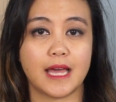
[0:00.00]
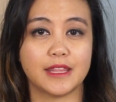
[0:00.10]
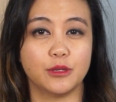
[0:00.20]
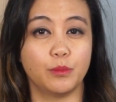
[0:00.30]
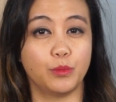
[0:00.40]
at
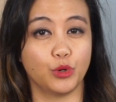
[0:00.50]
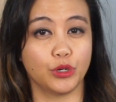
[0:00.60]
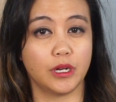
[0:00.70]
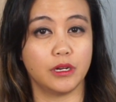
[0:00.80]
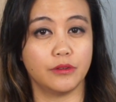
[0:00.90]
the border
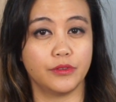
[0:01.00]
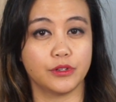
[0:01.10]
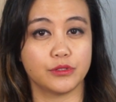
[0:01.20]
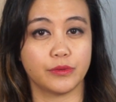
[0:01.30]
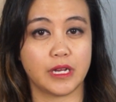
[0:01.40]
of
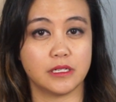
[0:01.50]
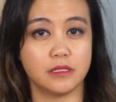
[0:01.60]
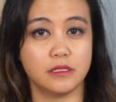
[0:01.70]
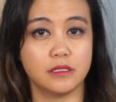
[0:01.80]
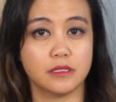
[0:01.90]
those
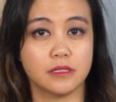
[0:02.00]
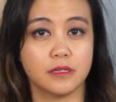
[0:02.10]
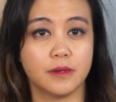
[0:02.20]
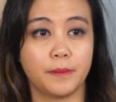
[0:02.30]
ranges